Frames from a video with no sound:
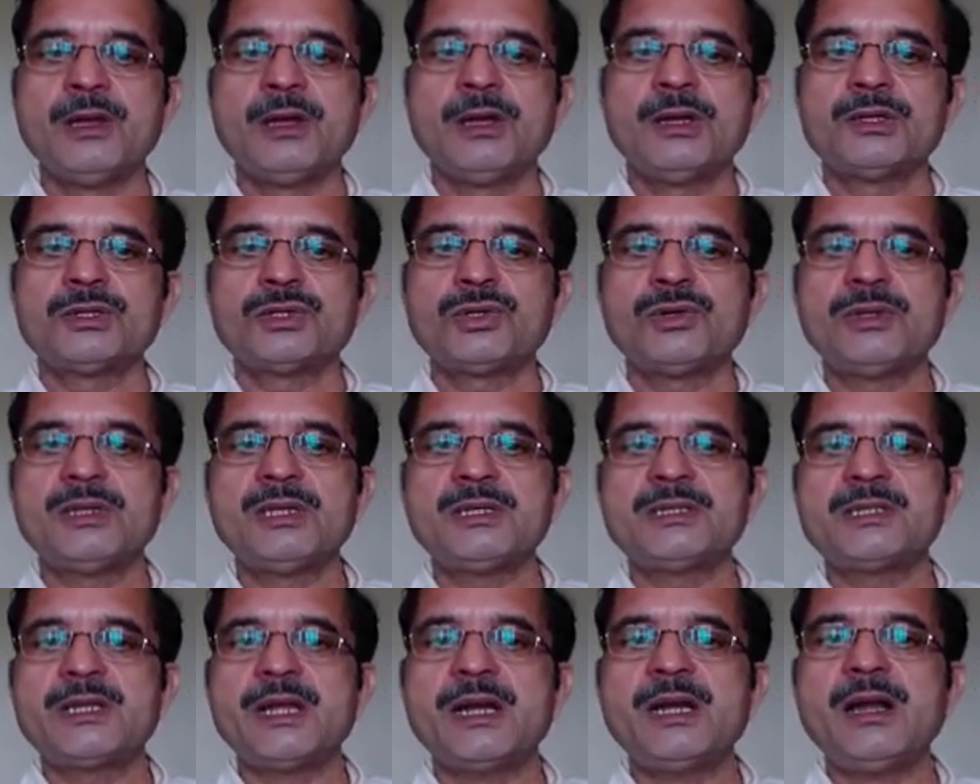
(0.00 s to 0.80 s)
So
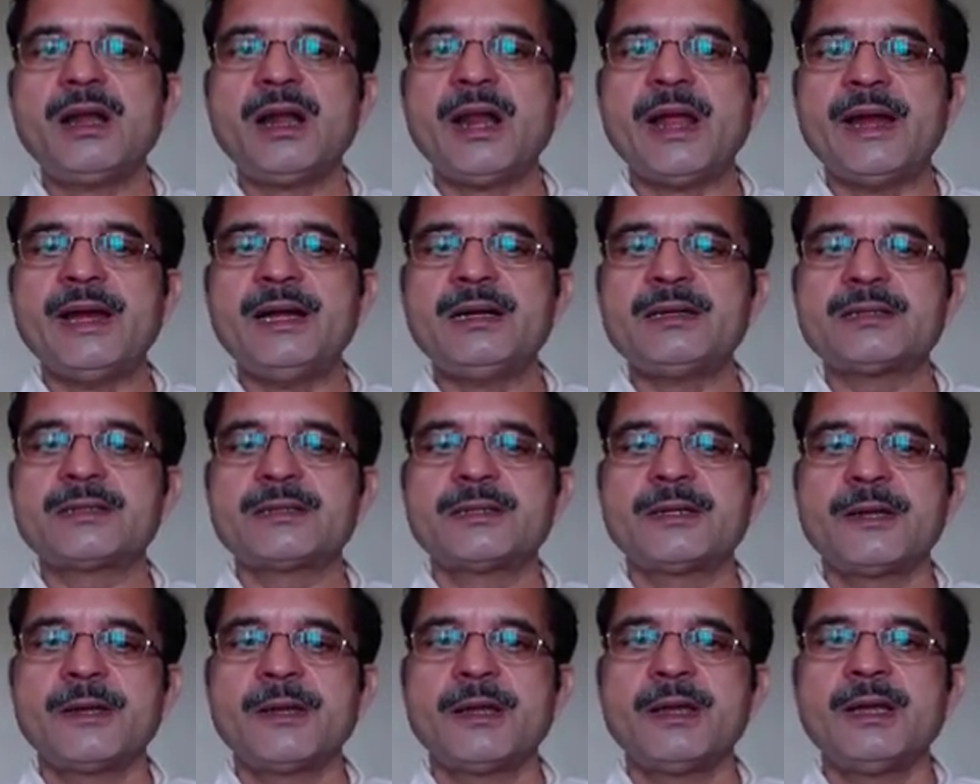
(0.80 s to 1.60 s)
these
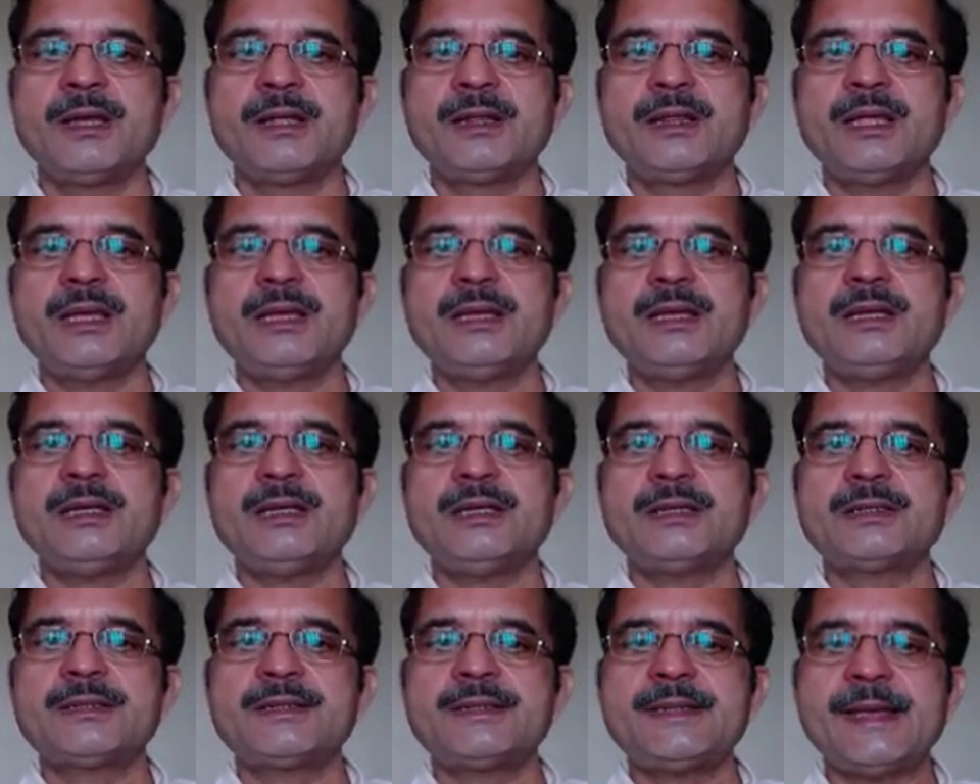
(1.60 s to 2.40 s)
dendrites,
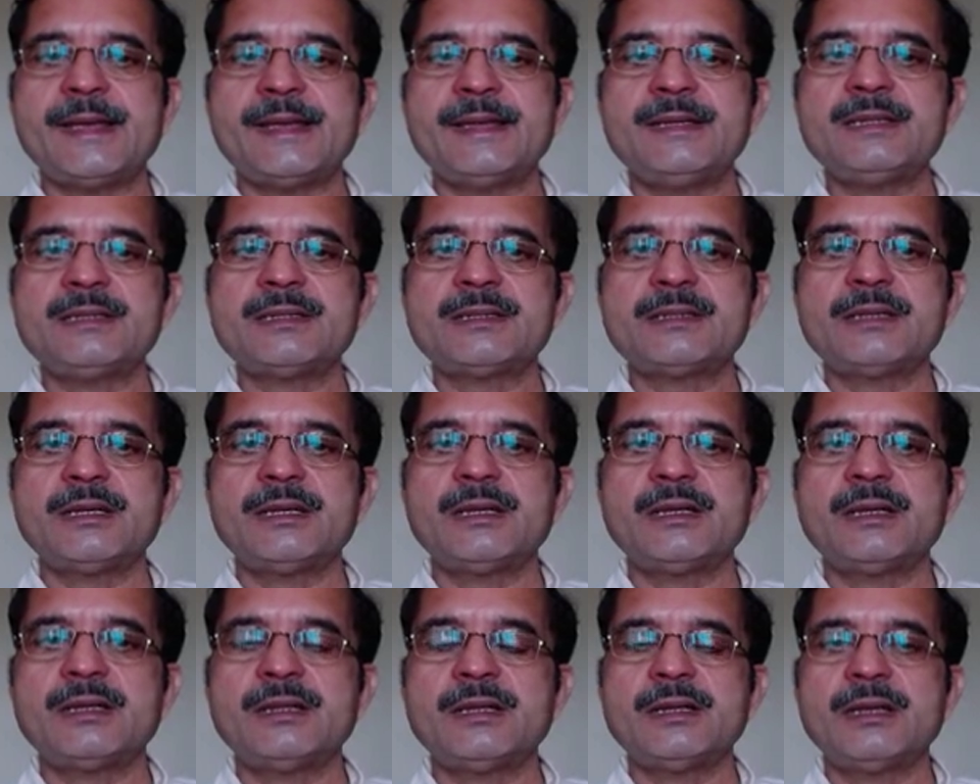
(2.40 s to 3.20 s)
they sense
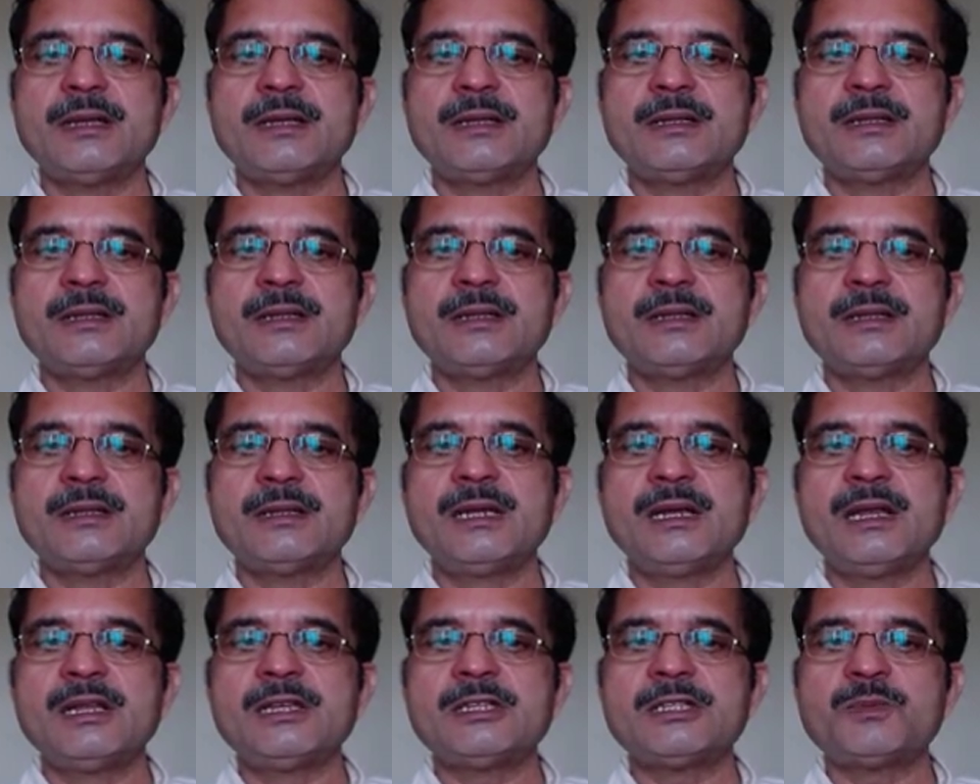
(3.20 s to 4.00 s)
the
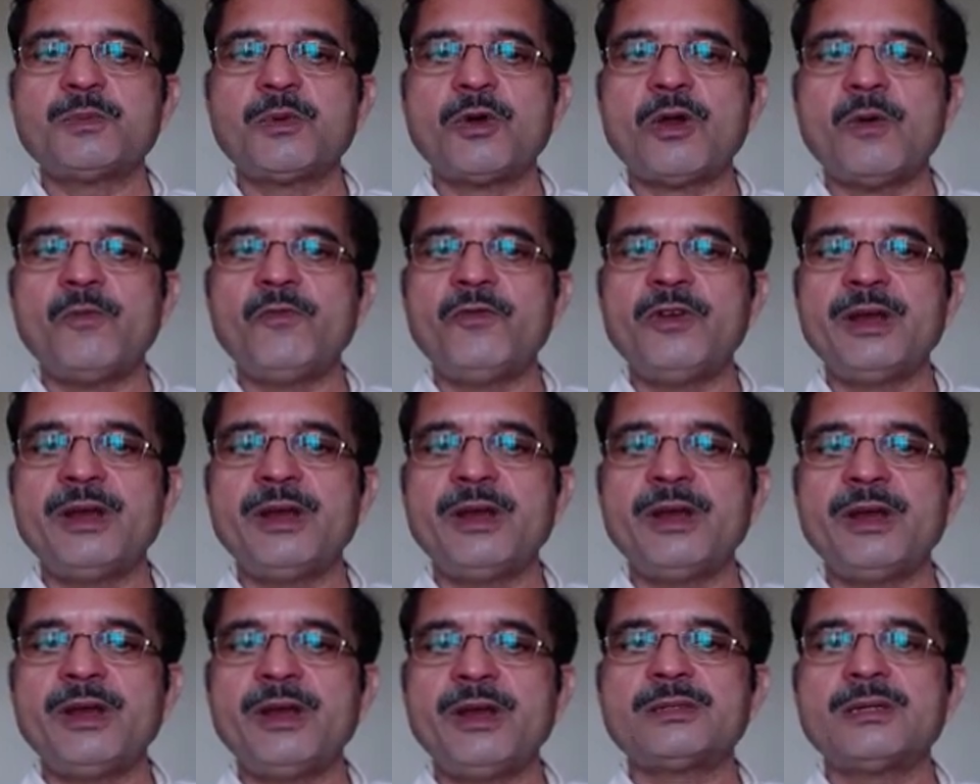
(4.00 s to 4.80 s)
signals from
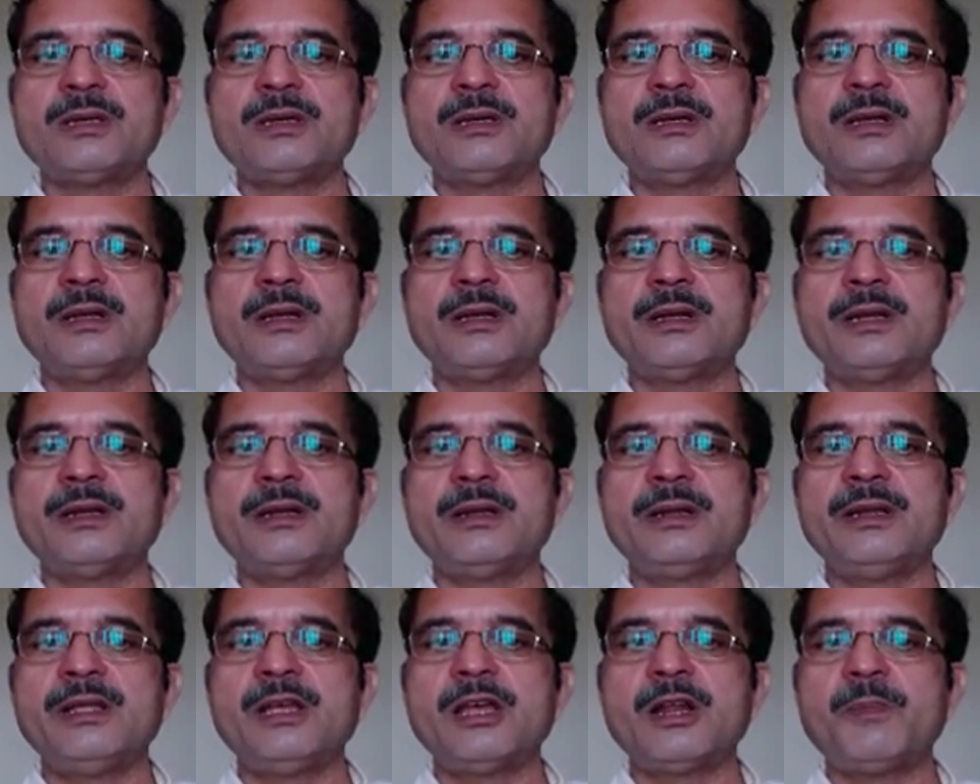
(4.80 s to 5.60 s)
various
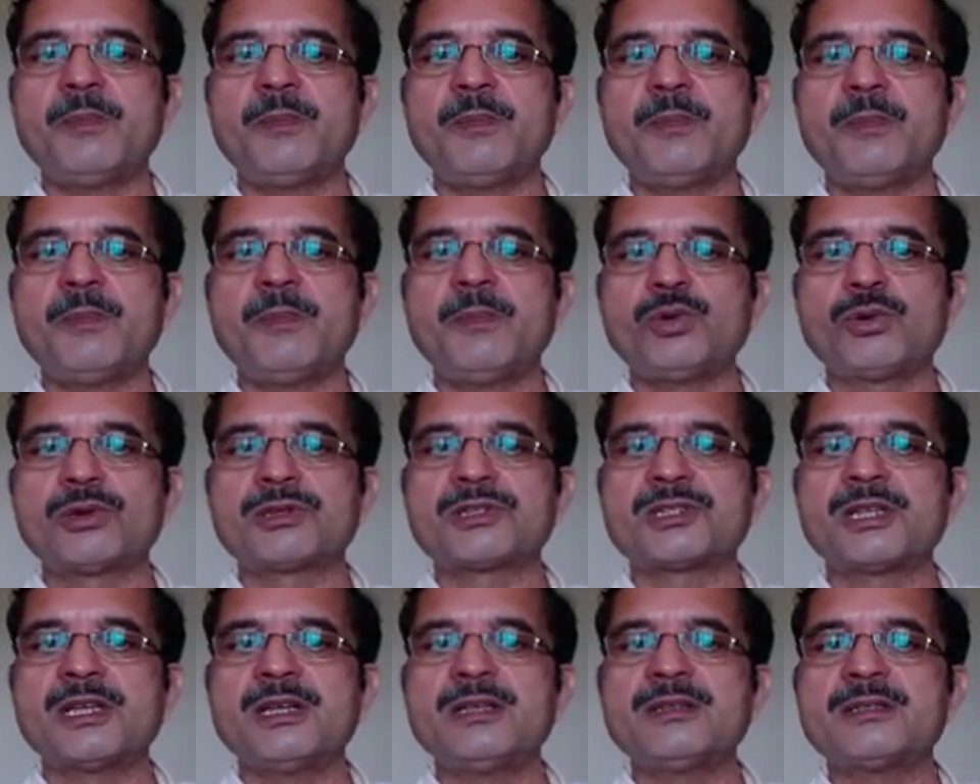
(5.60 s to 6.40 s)
nearby
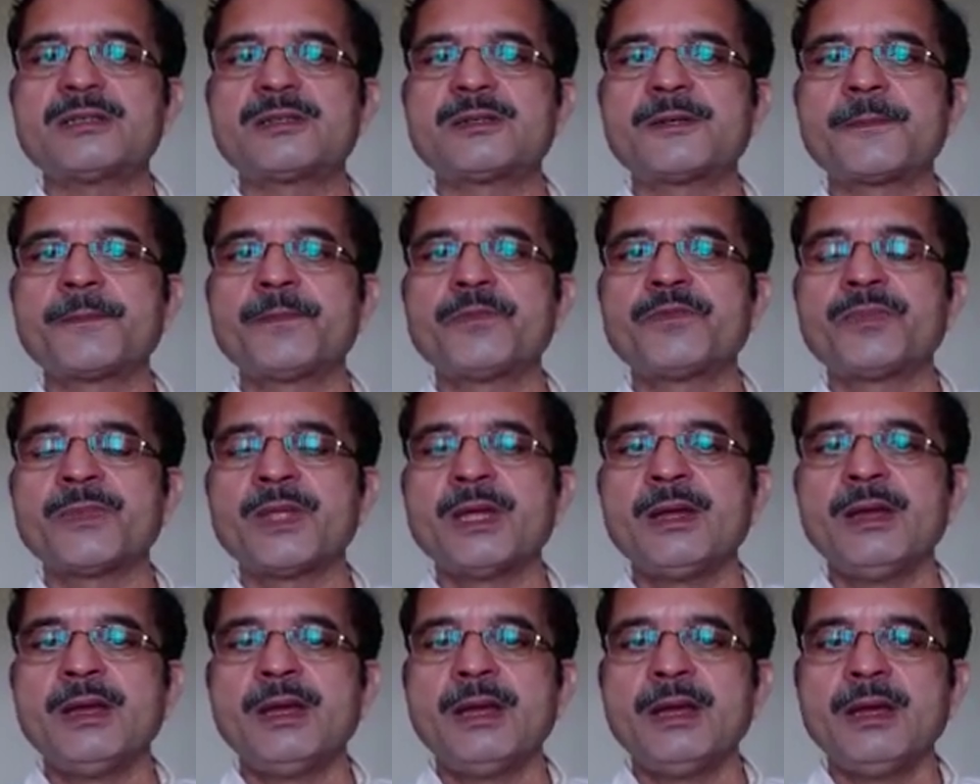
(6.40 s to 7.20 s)
sources.
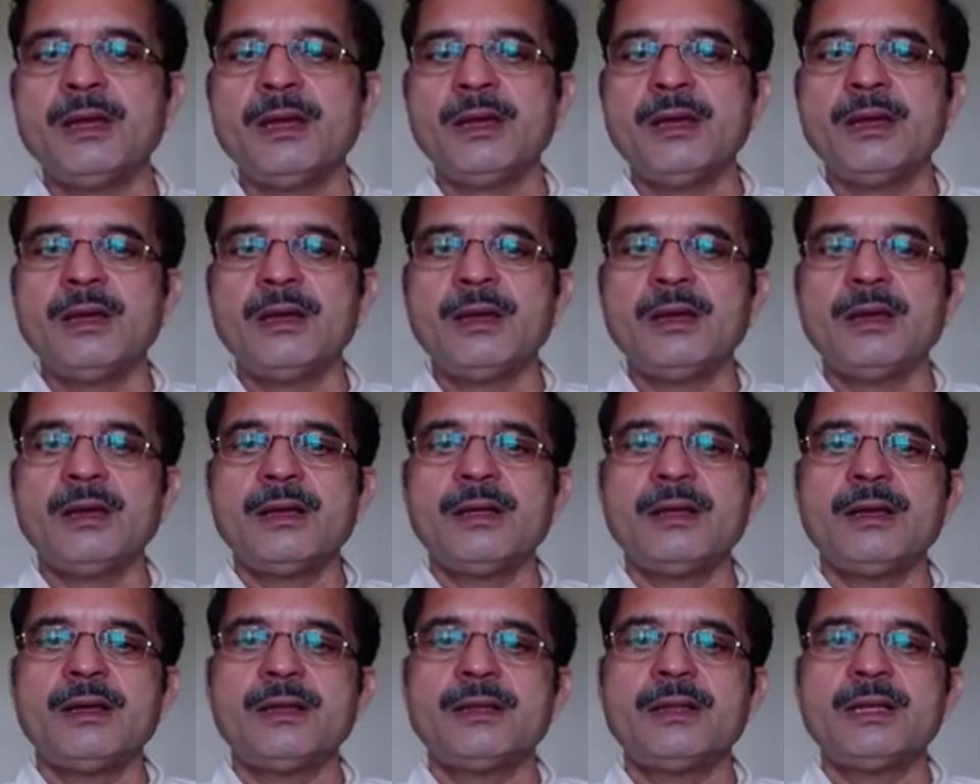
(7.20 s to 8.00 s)

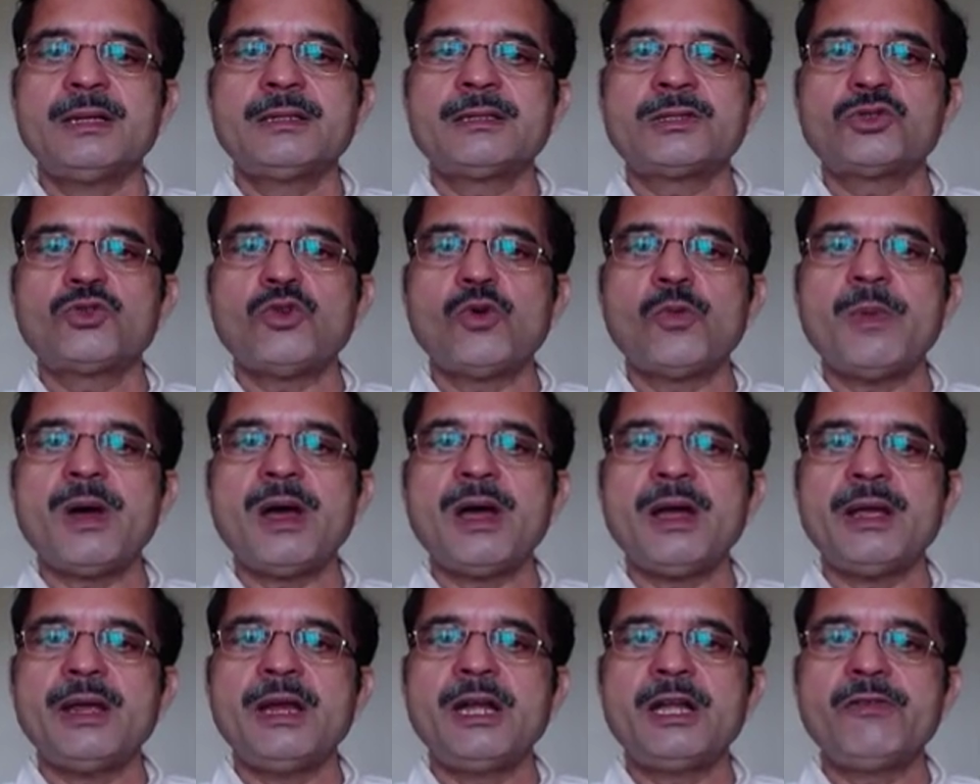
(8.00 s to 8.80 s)
Then
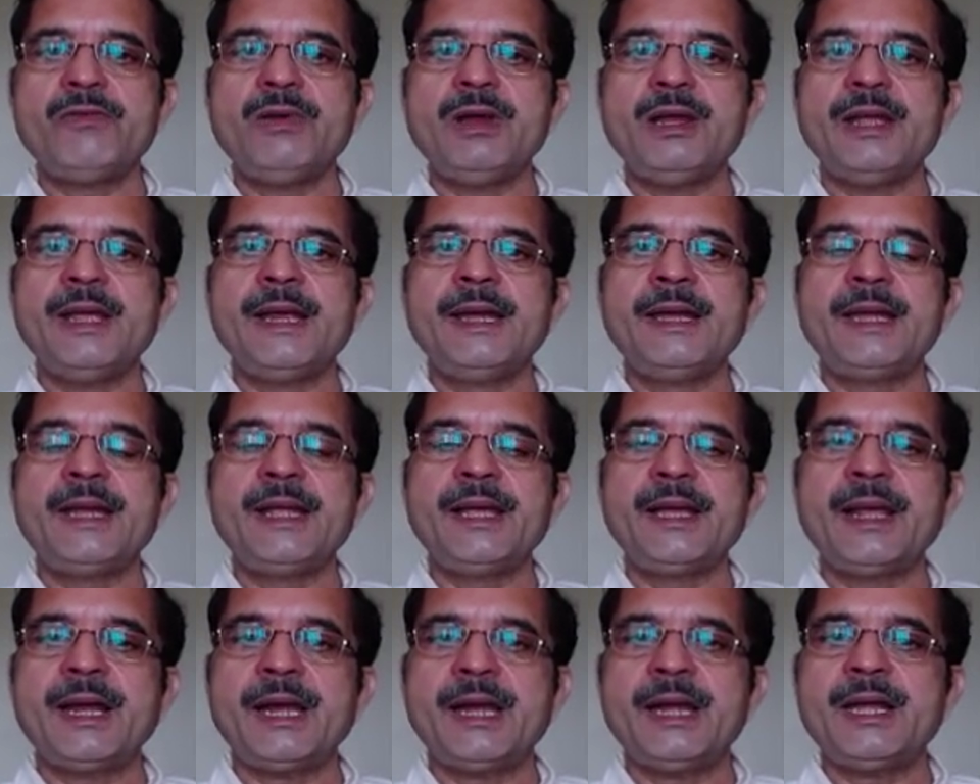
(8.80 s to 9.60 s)
soma, it will
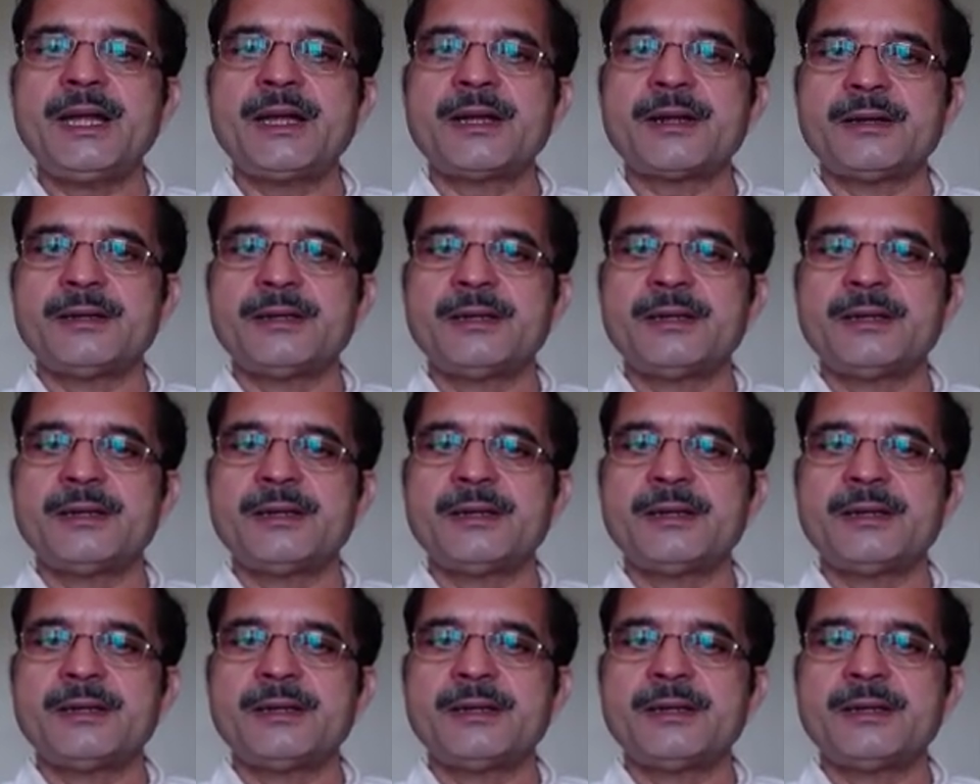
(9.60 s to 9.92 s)
integrate